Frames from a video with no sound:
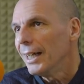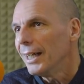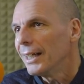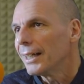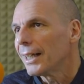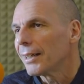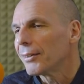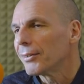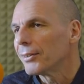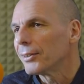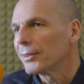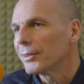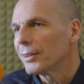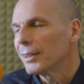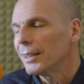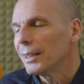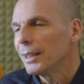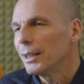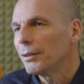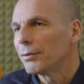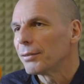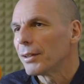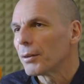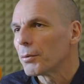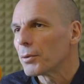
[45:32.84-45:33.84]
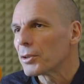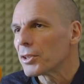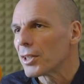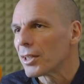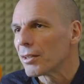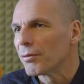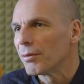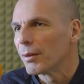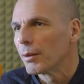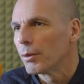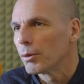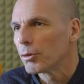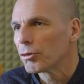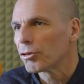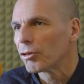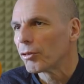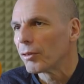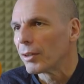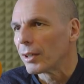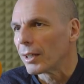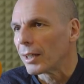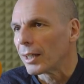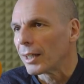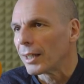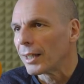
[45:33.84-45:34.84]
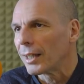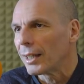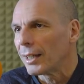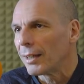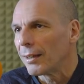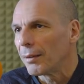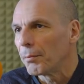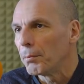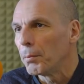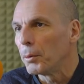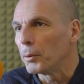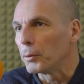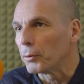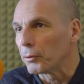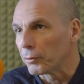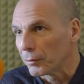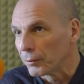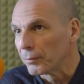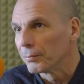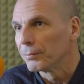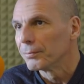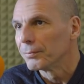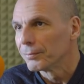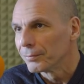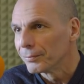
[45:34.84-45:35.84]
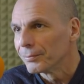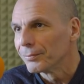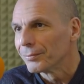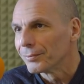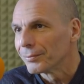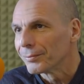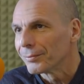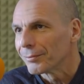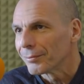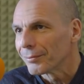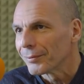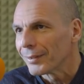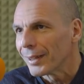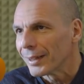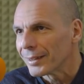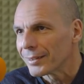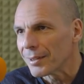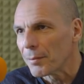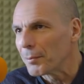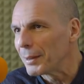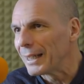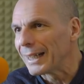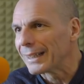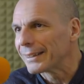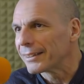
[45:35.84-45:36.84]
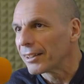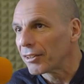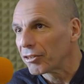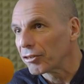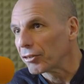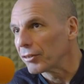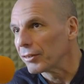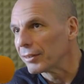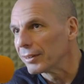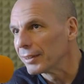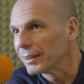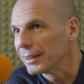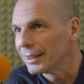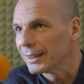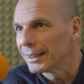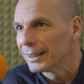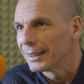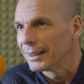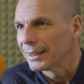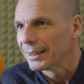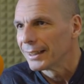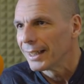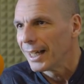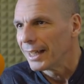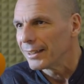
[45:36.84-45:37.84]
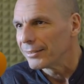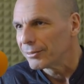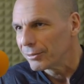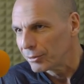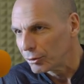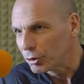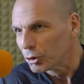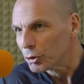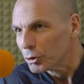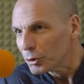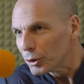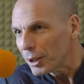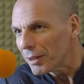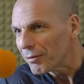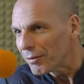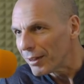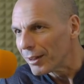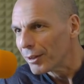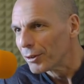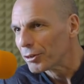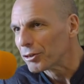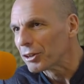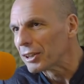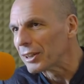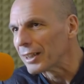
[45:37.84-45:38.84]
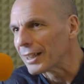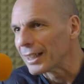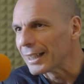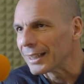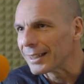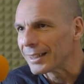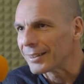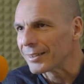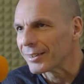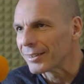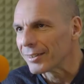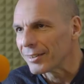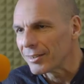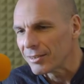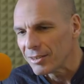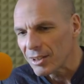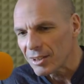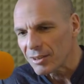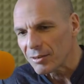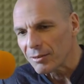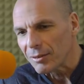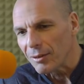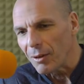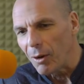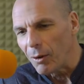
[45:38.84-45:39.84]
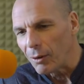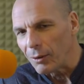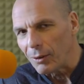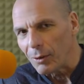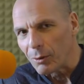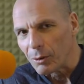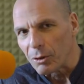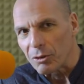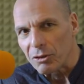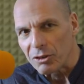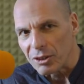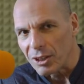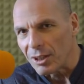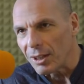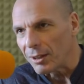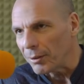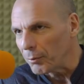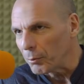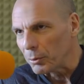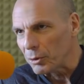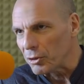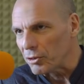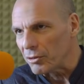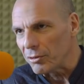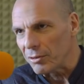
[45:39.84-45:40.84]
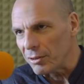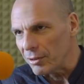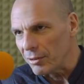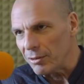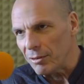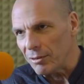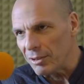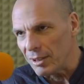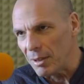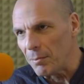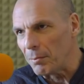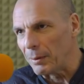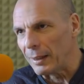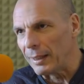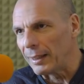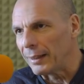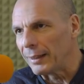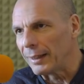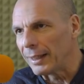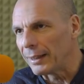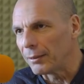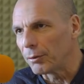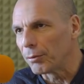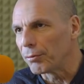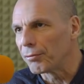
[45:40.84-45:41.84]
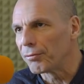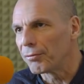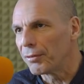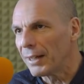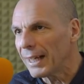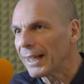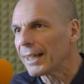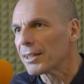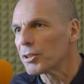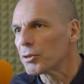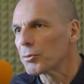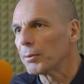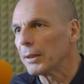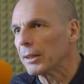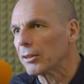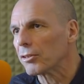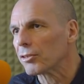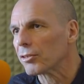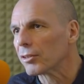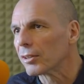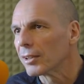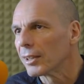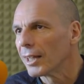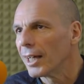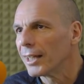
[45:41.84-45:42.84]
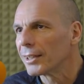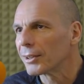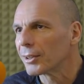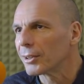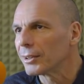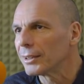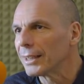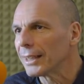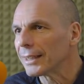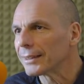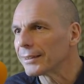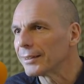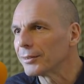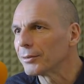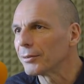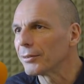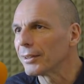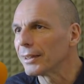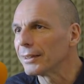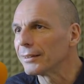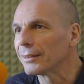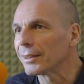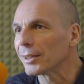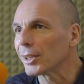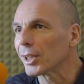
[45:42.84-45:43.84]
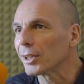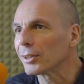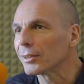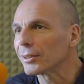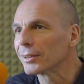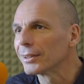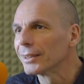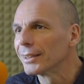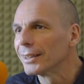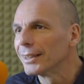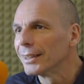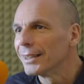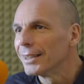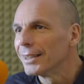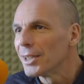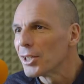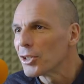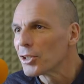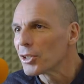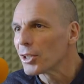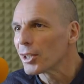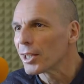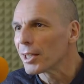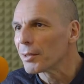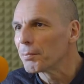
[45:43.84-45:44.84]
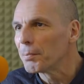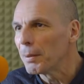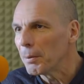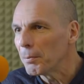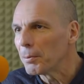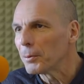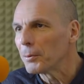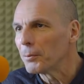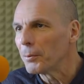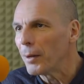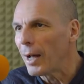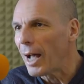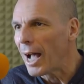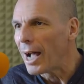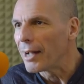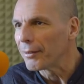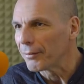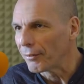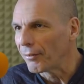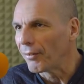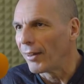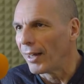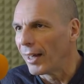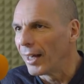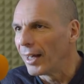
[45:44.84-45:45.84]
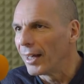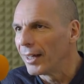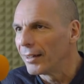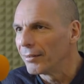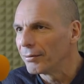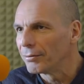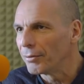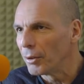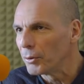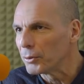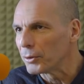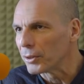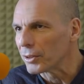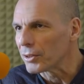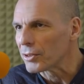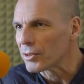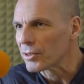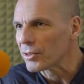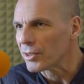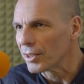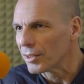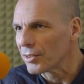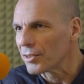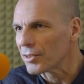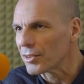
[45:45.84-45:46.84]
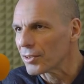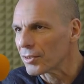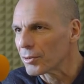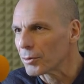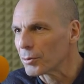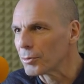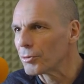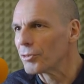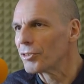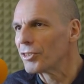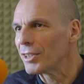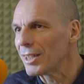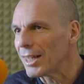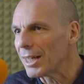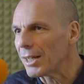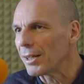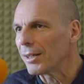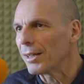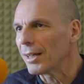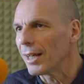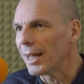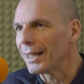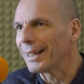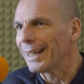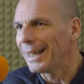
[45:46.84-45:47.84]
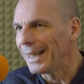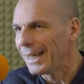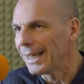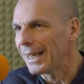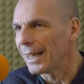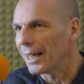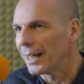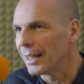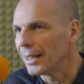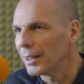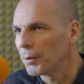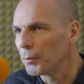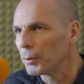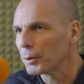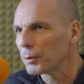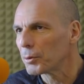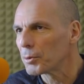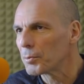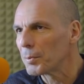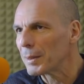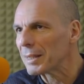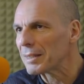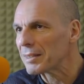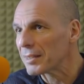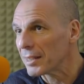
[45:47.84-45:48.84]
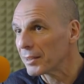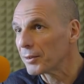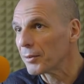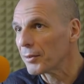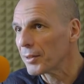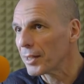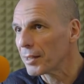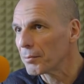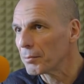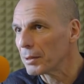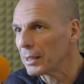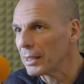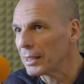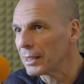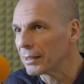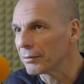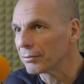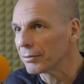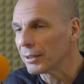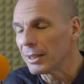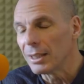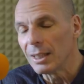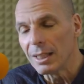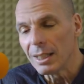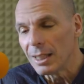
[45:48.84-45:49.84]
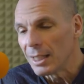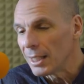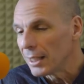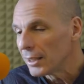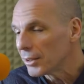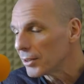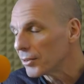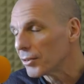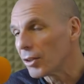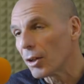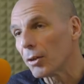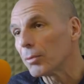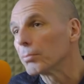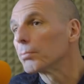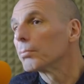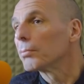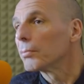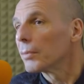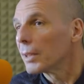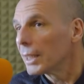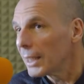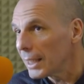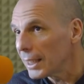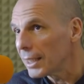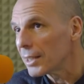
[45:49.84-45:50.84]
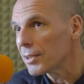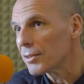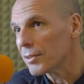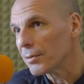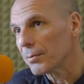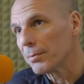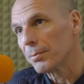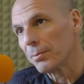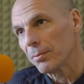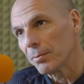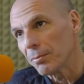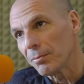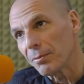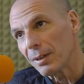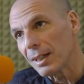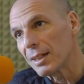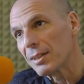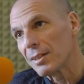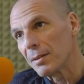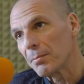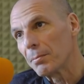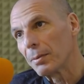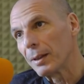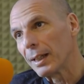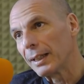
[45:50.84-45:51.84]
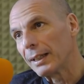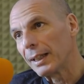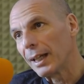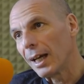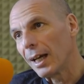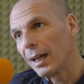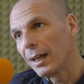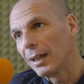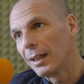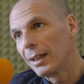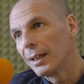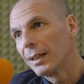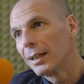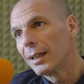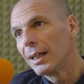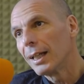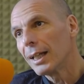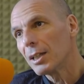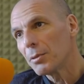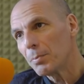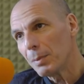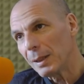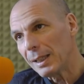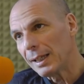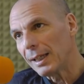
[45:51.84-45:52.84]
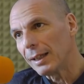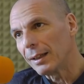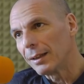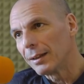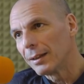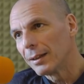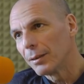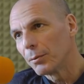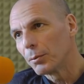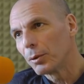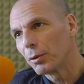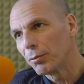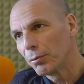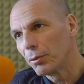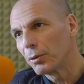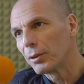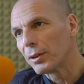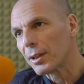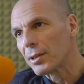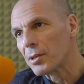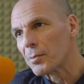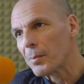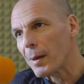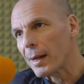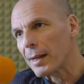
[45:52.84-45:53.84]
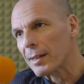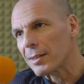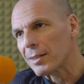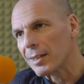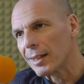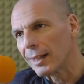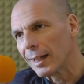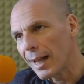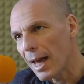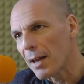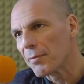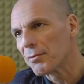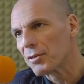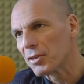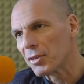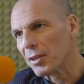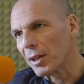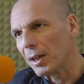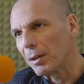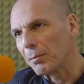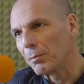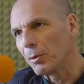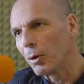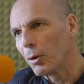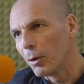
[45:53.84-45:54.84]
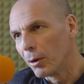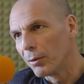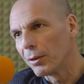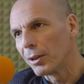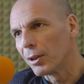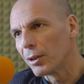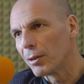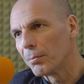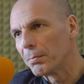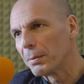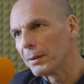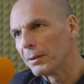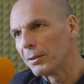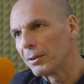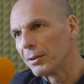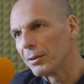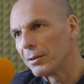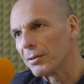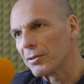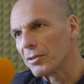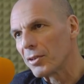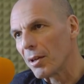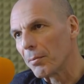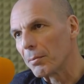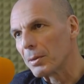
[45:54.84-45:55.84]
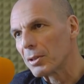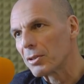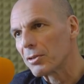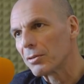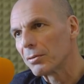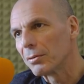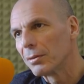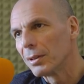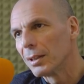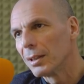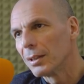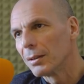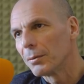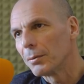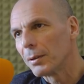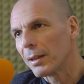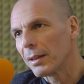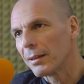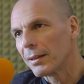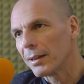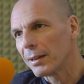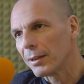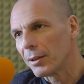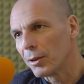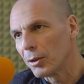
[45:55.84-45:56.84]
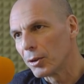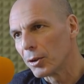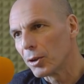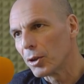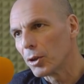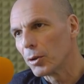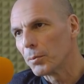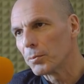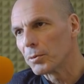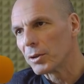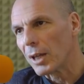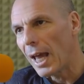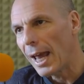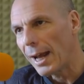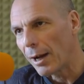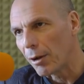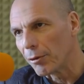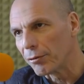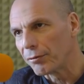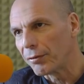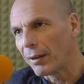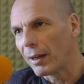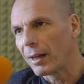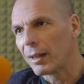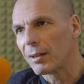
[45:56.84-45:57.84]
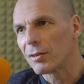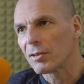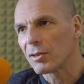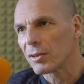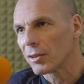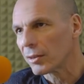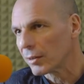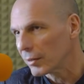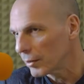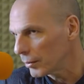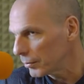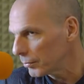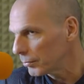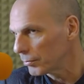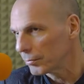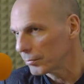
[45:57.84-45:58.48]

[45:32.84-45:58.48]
And I thought, if there was a revolutionary in the booth, some electrician, a true revolutionary electrician, he just or she would simply need to flick a switch and connect it to the internet so that people out there, voters, citizens, could see and hear what was being said on their behalf. So here is a very simple idea. Let's begin with full transparency. Live stream all the European Union summits, whether they're Eurogroups, ECOFINs,